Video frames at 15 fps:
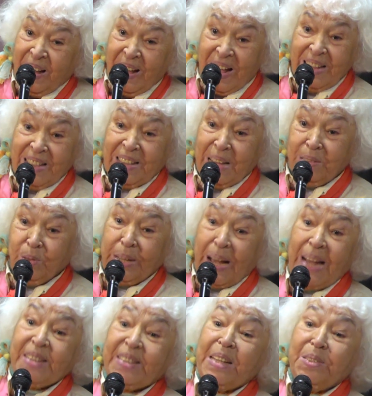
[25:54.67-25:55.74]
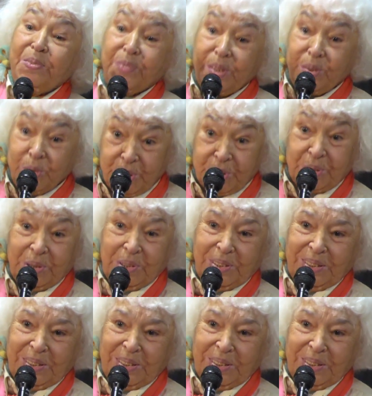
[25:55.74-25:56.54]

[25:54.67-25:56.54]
And then we had the revolution.